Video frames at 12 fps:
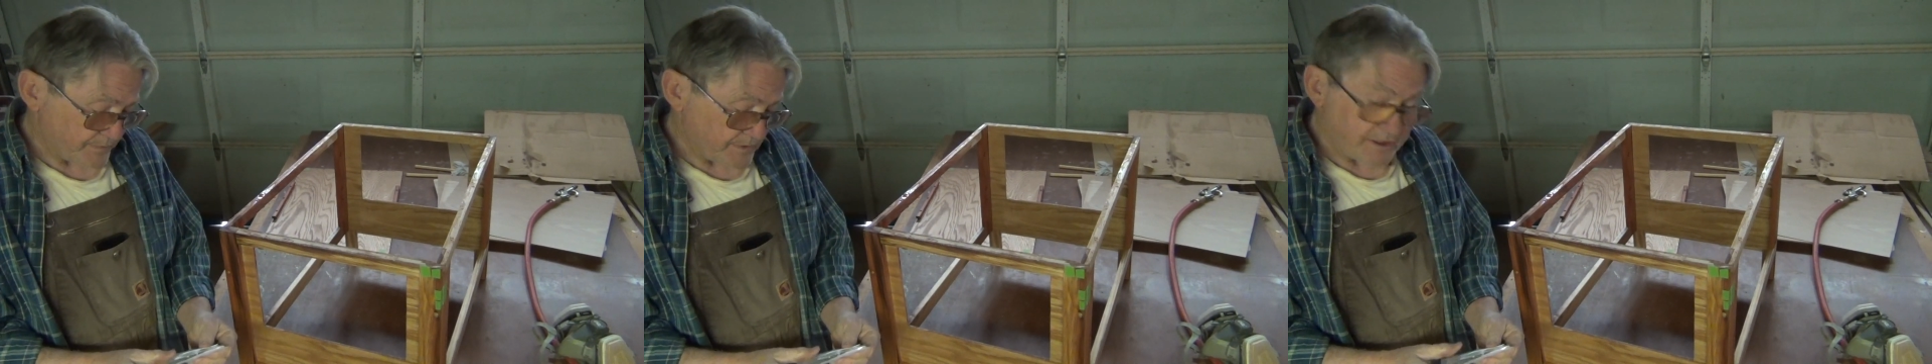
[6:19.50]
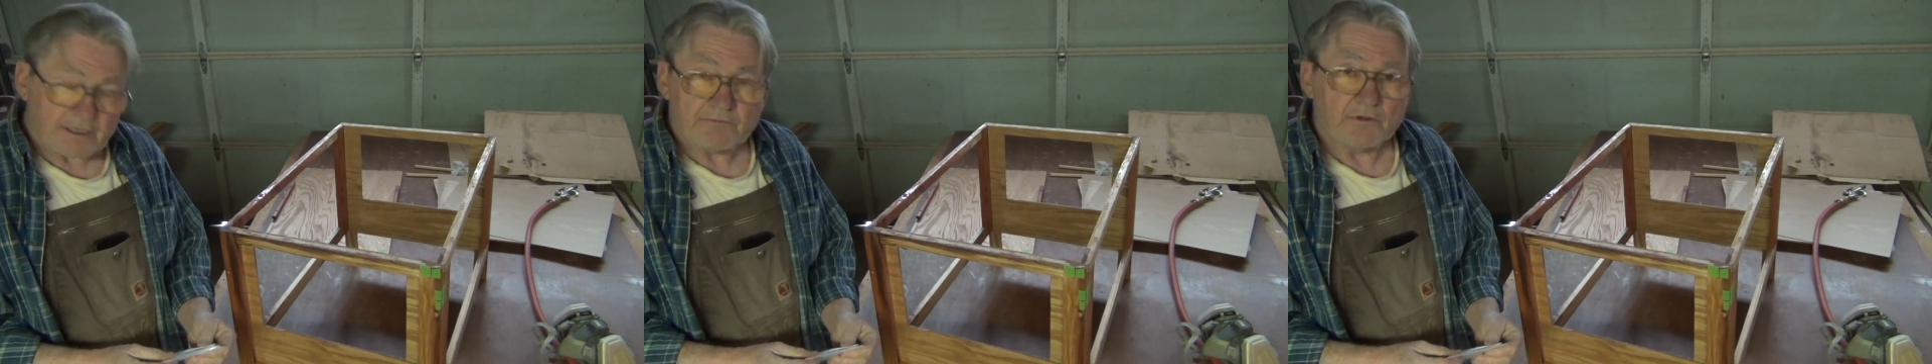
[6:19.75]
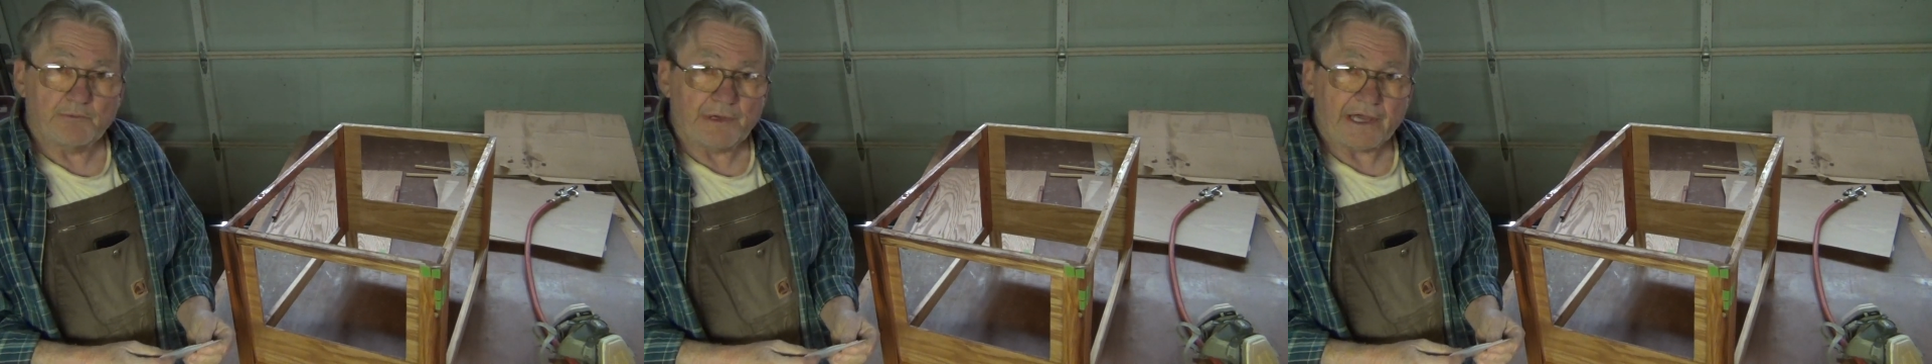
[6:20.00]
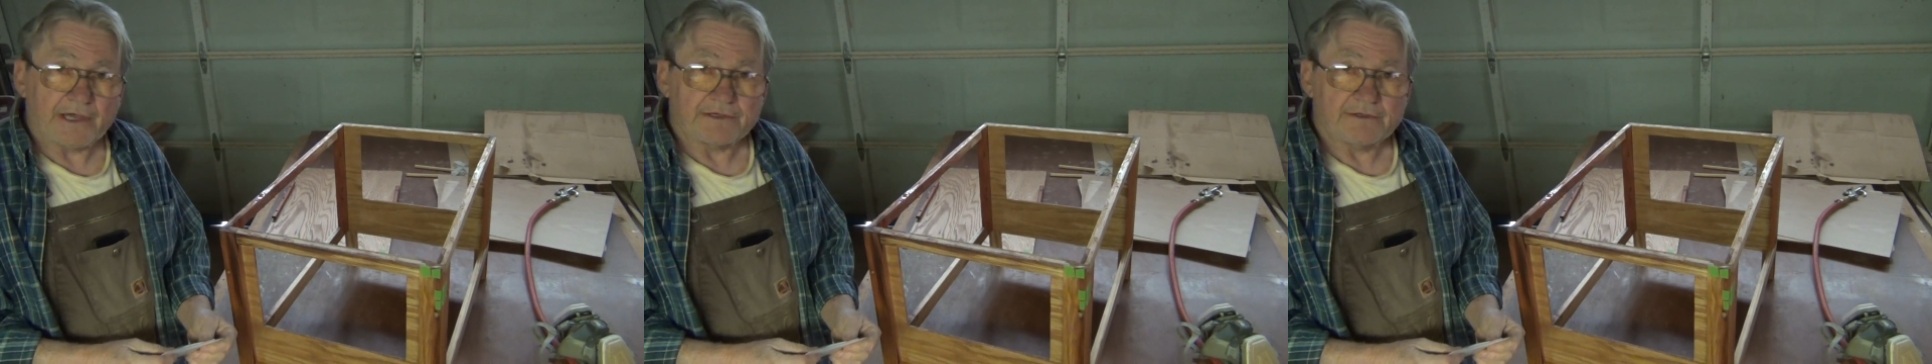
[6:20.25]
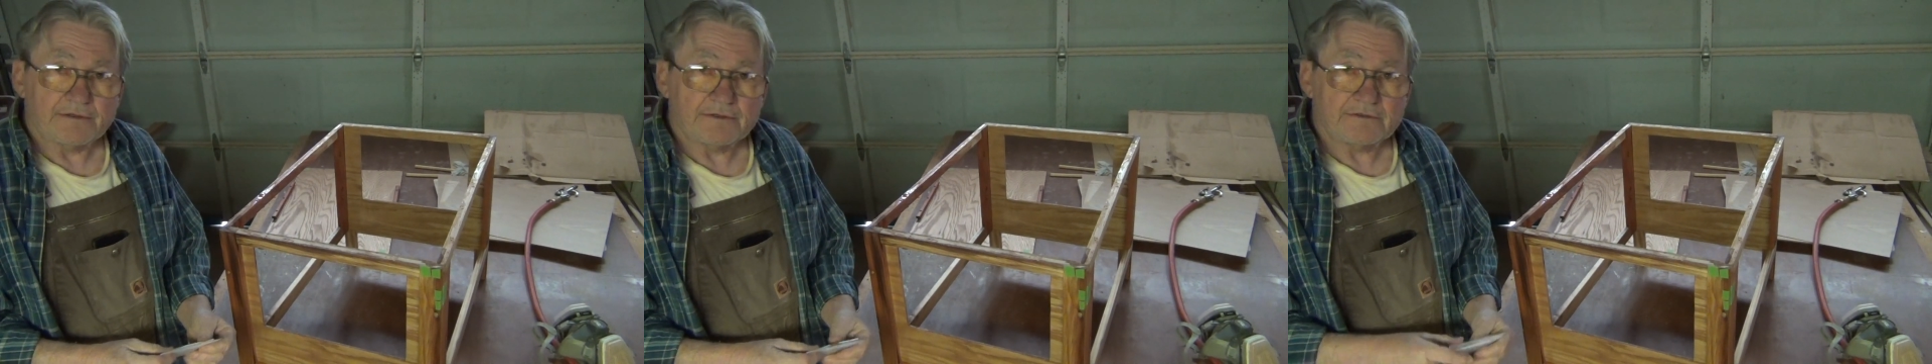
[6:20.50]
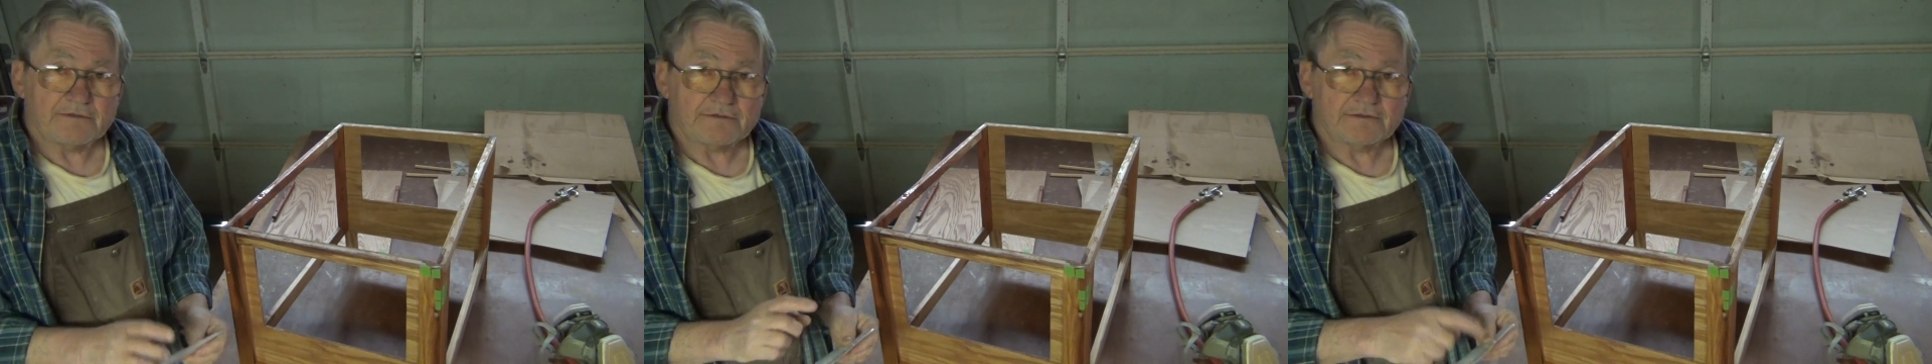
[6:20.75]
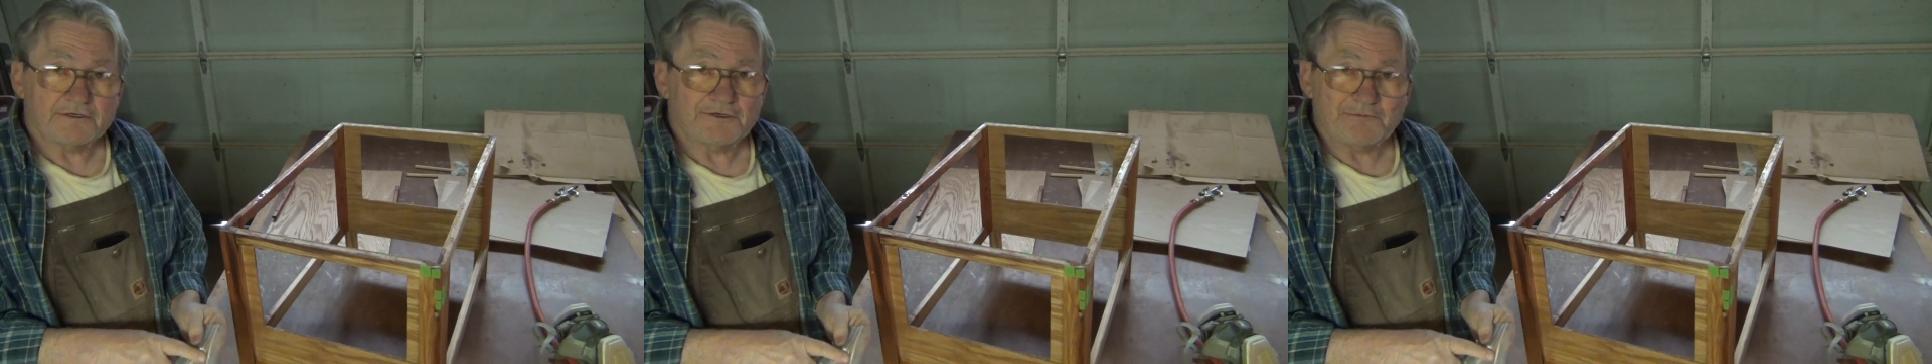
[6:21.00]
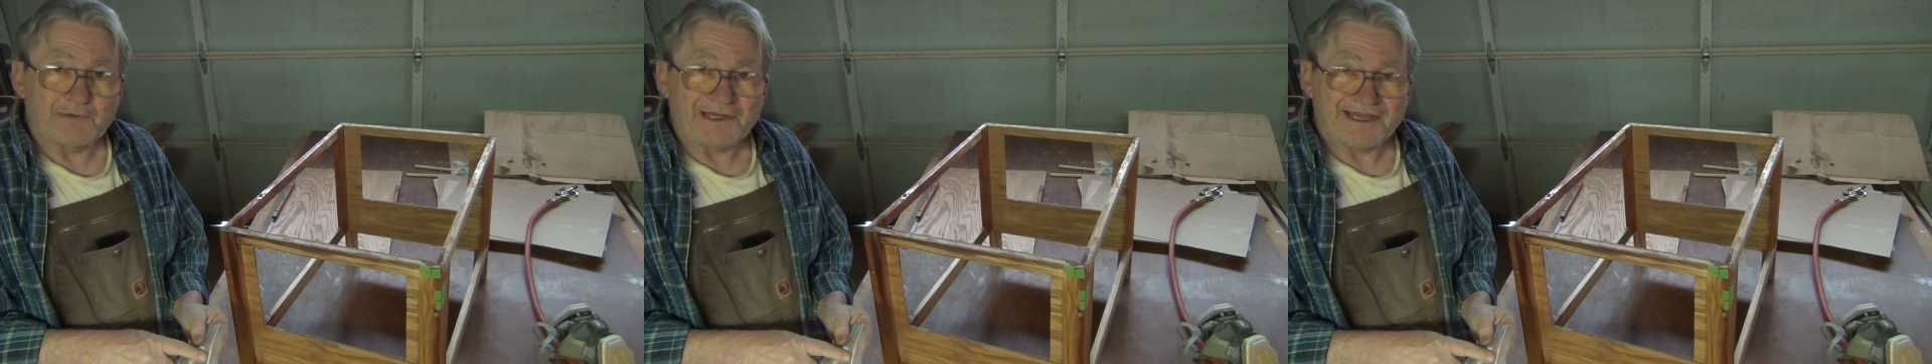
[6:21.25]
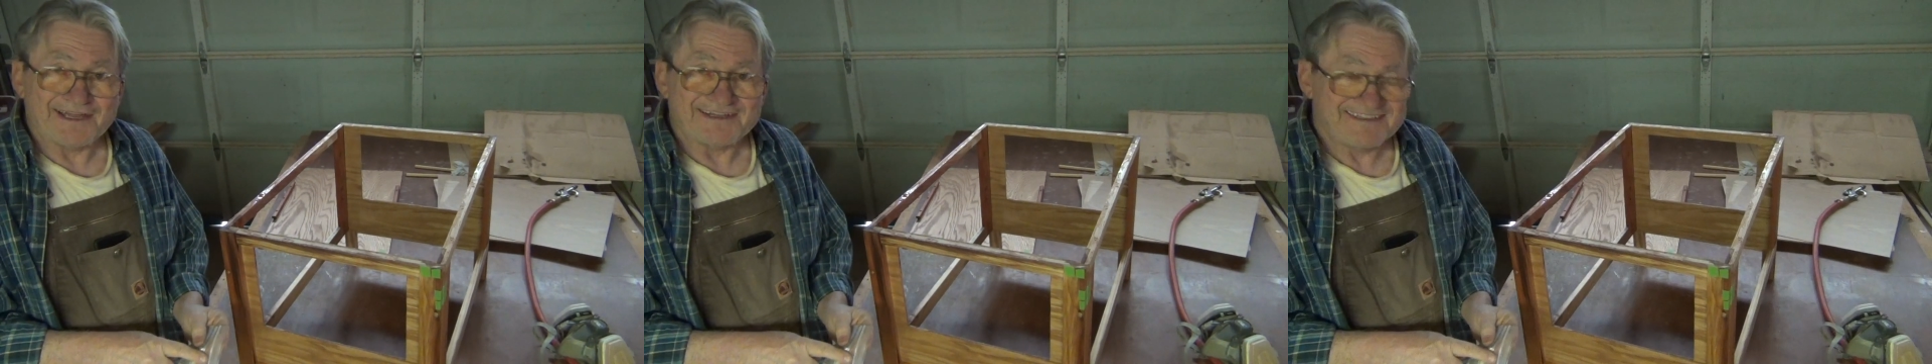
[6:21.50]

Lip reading: Keep the bag. This is a good bag.